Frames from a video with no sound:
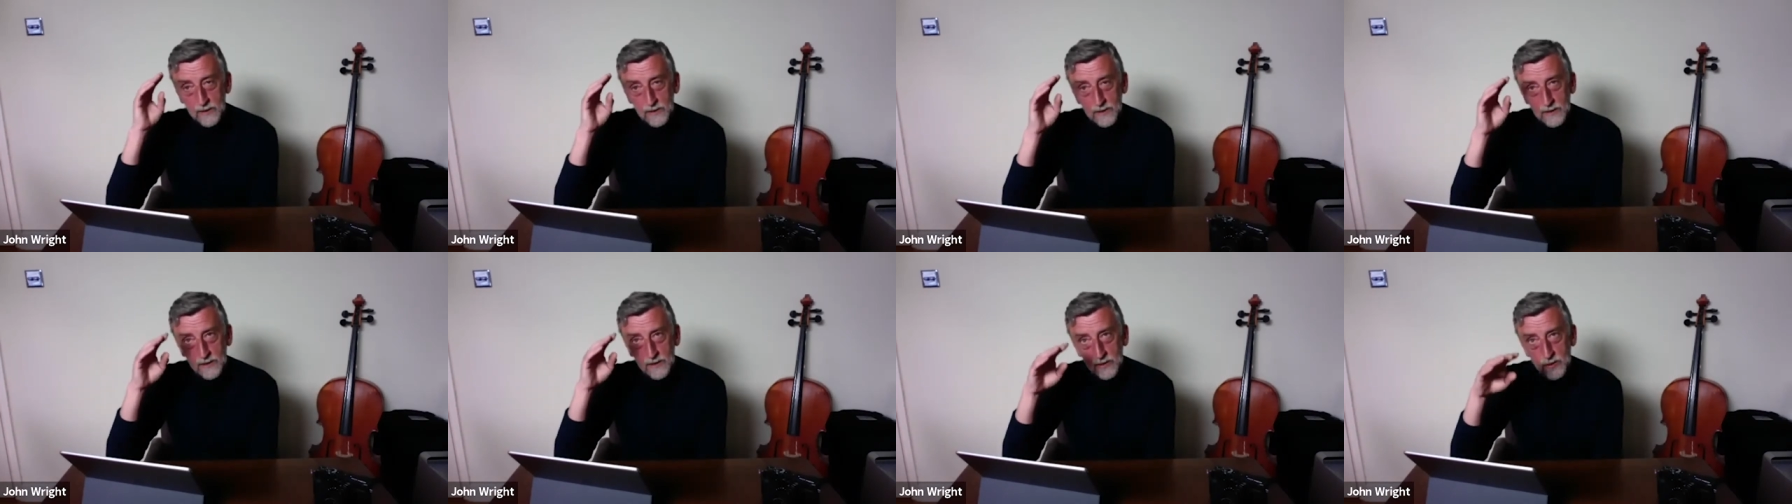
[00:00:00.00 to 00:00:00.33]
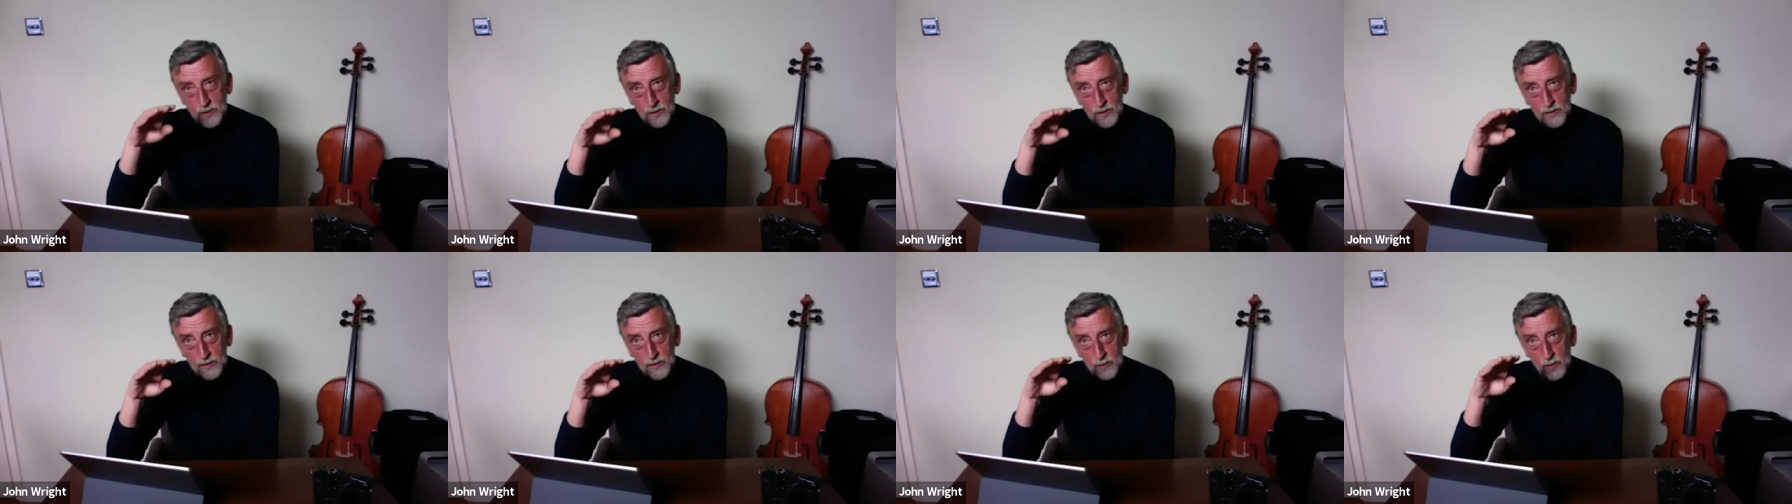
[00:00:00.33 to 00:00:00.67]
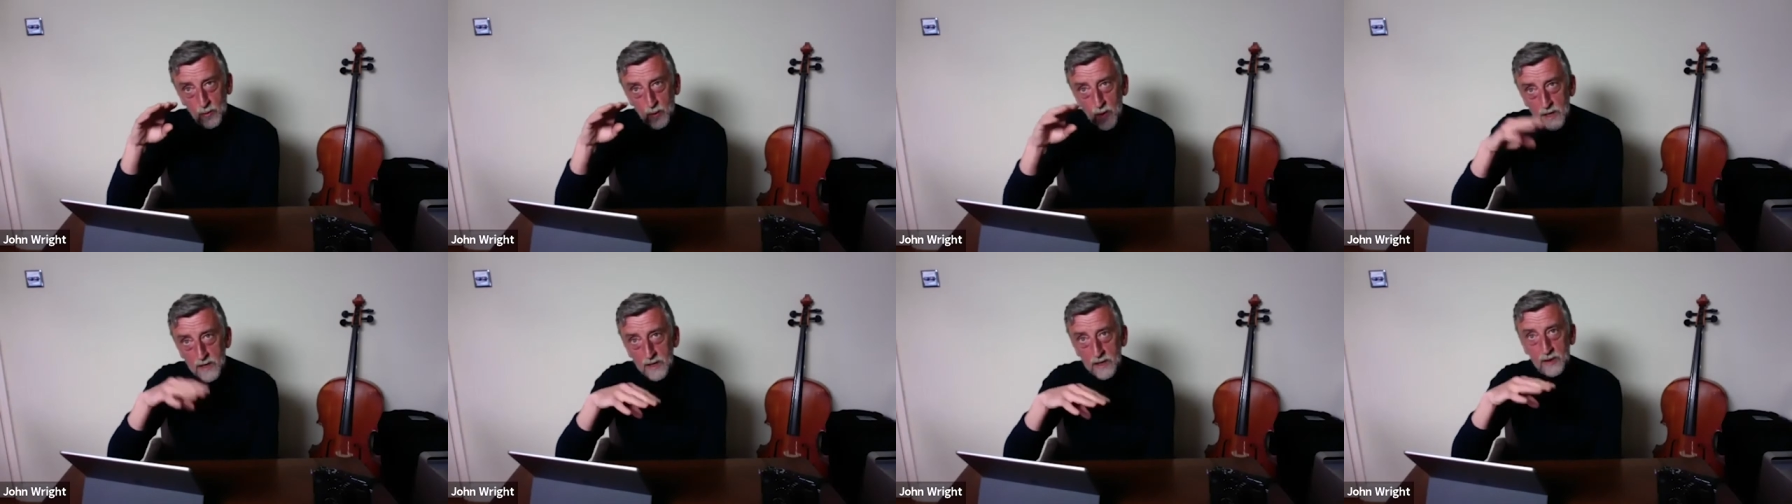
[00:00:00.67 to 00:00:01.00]
you, you
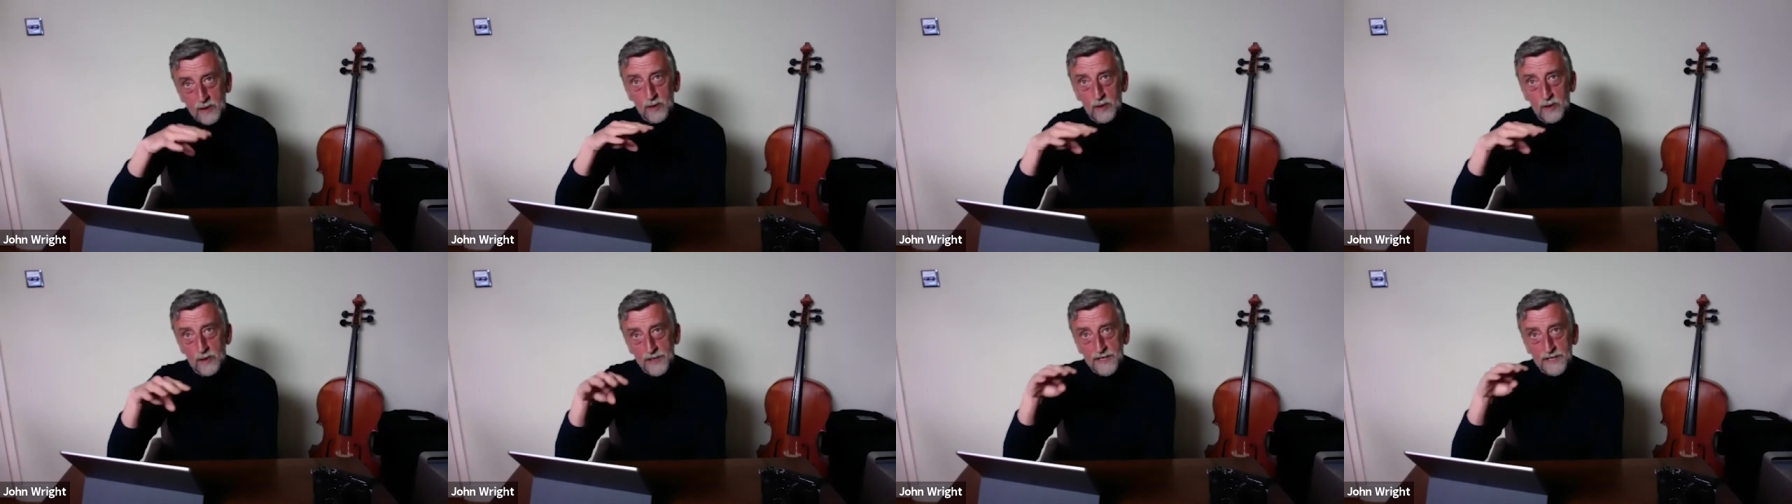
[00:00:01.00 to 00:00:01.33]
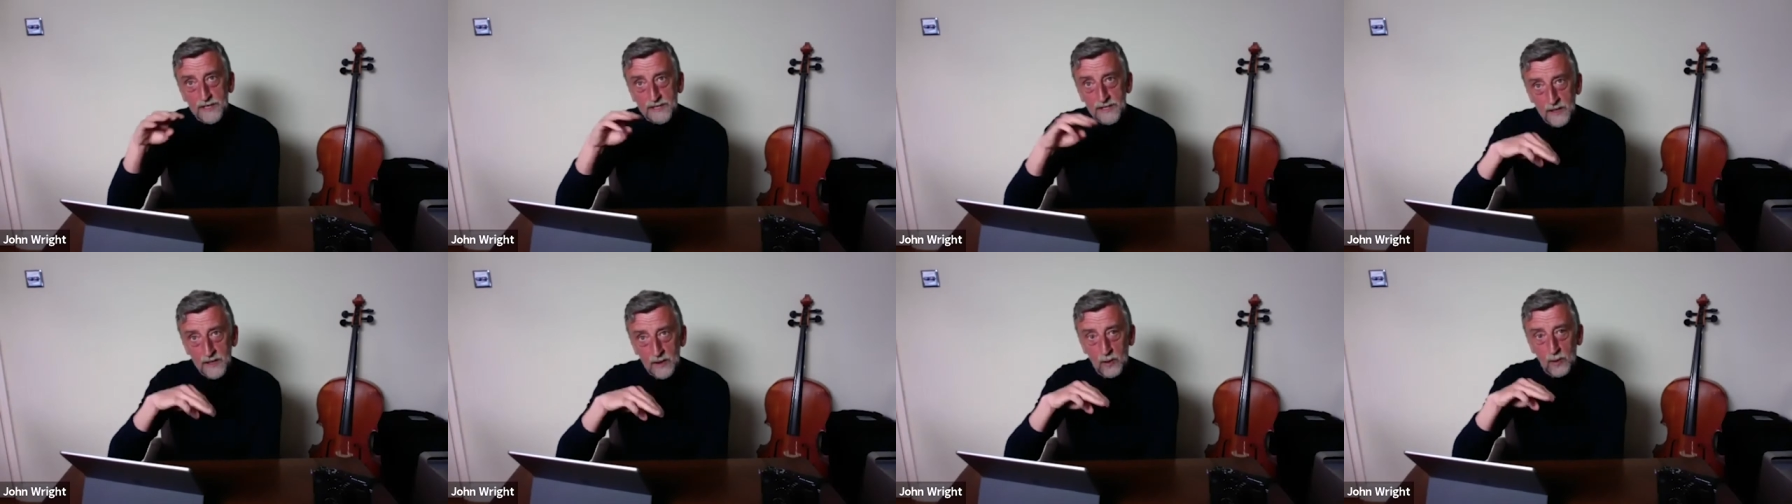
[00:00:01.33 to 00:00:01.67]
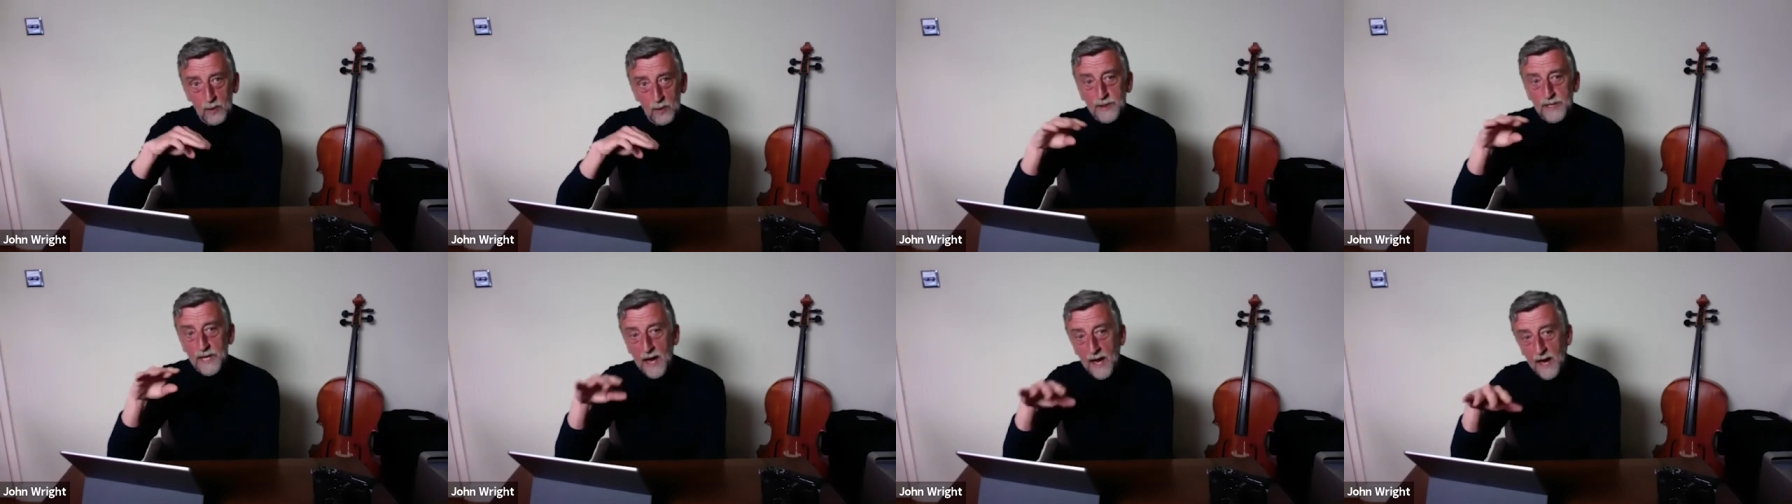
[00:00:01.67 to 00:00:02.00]
work across
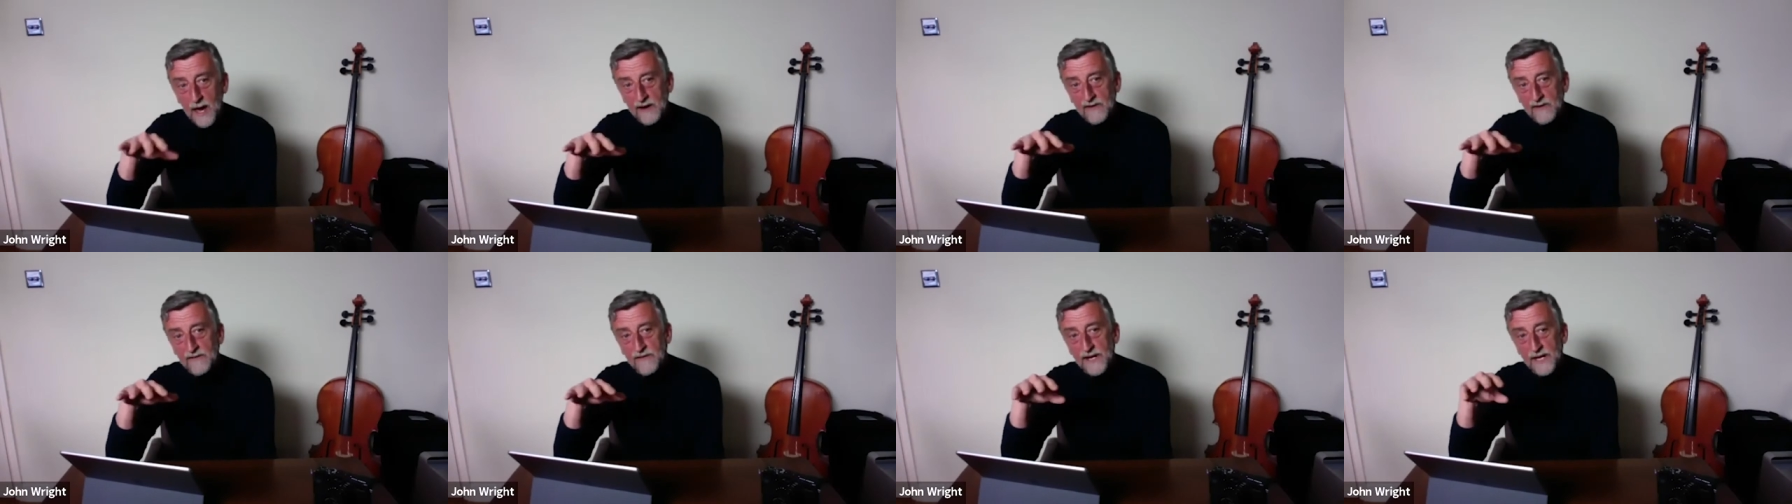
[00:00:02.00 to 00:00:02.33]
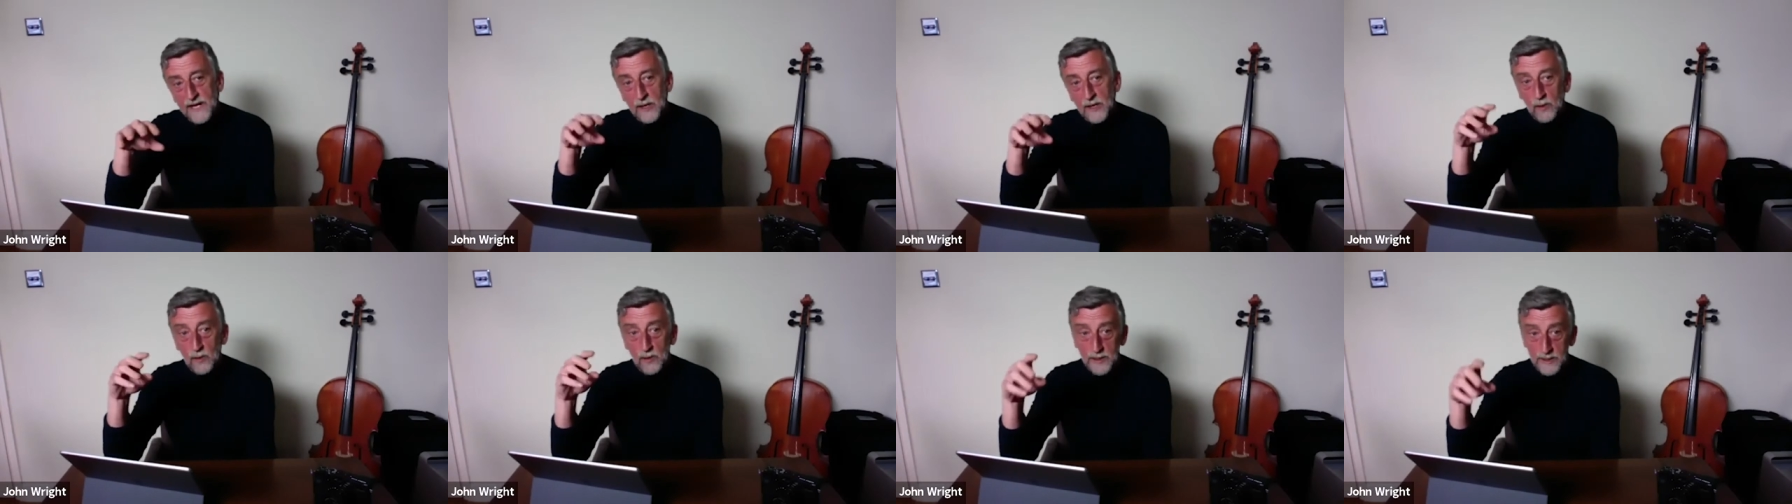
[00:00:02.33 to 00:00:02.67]
stills and video,